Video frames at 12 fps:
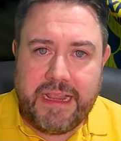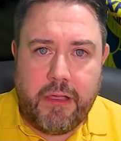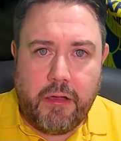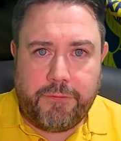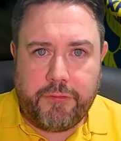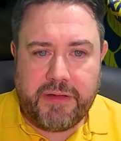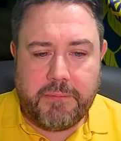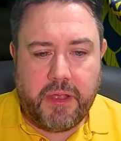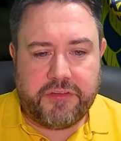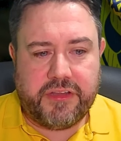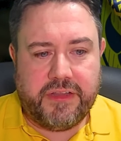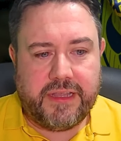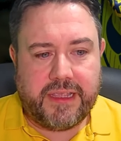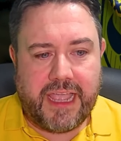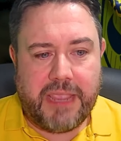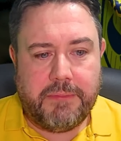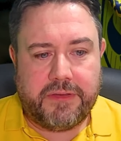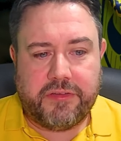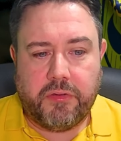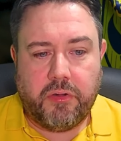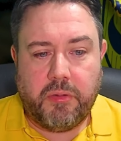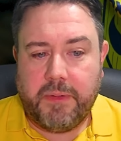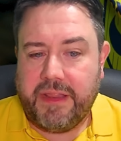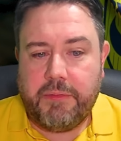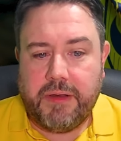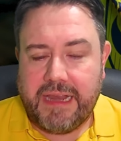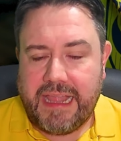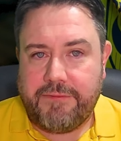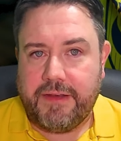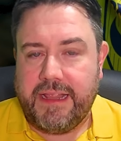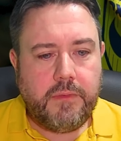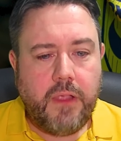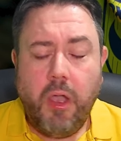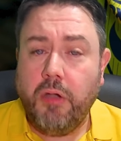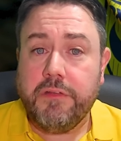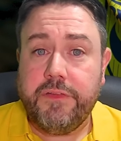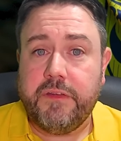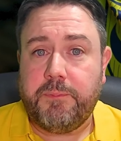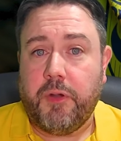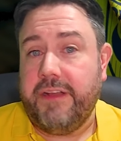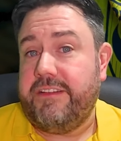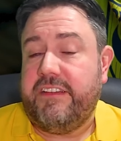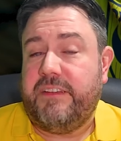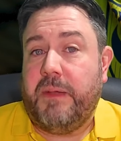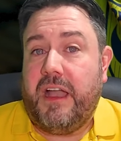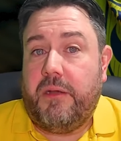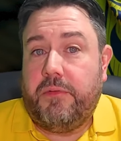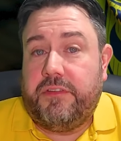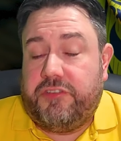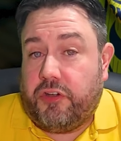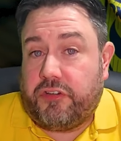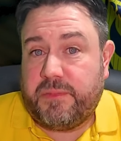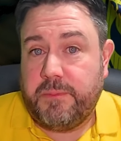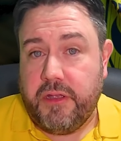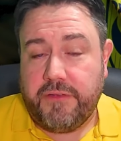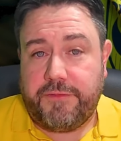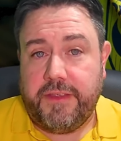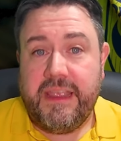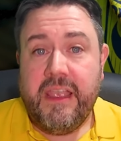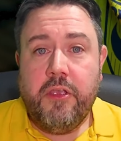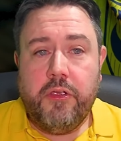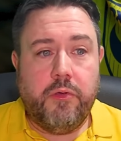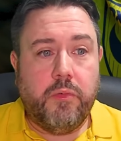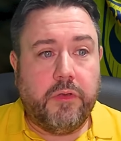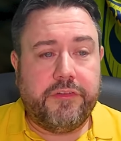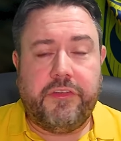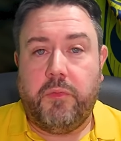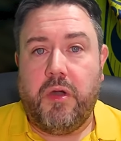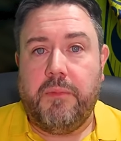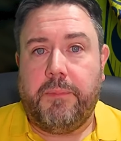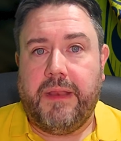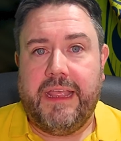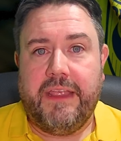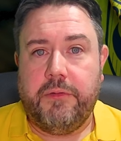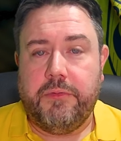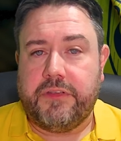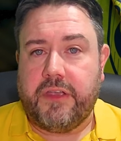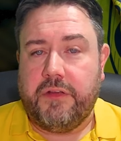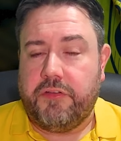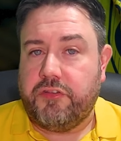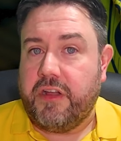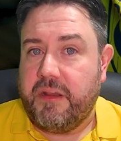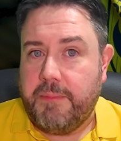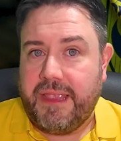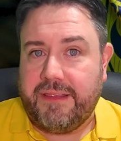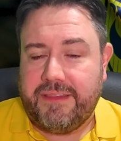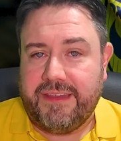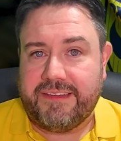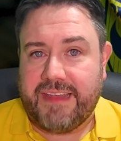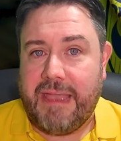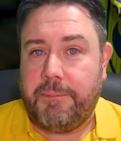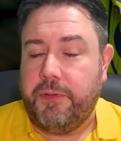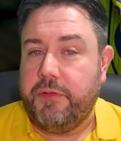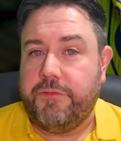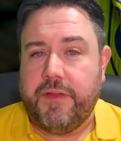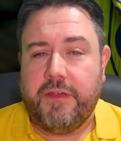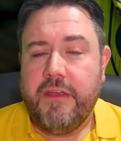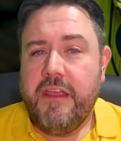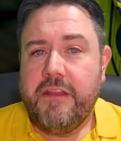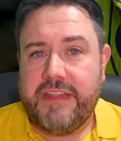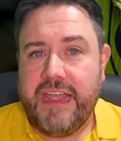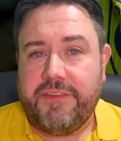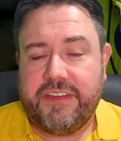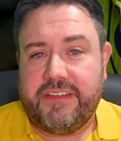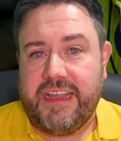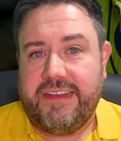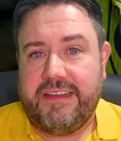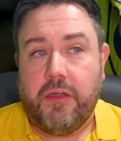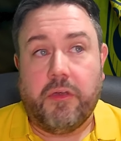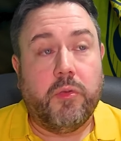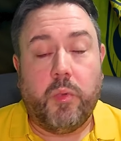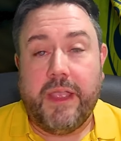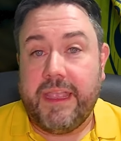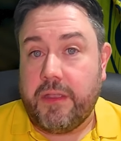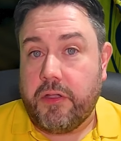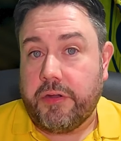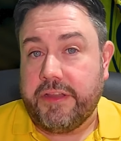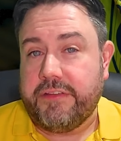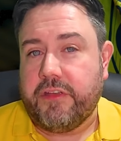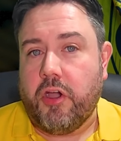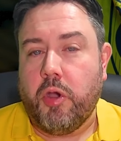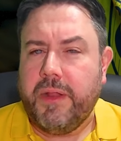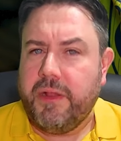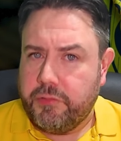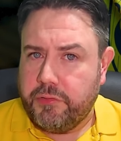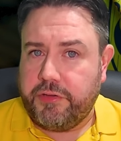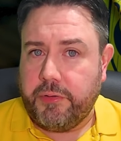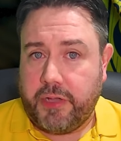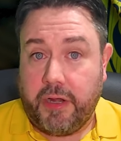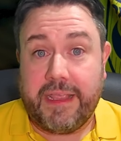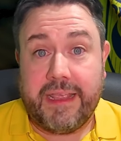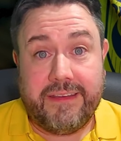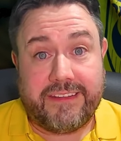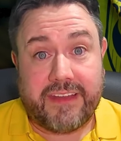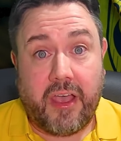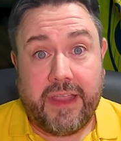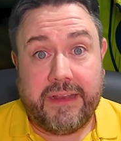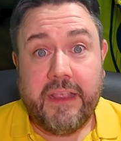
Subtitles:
offering much in the game at all, but they were levelling it. Oxford's brightest spark was Josh Murphy, who was the one player who was kind of trying to make things happen. Devastating on the wing, got his goal, but it was also cutting inside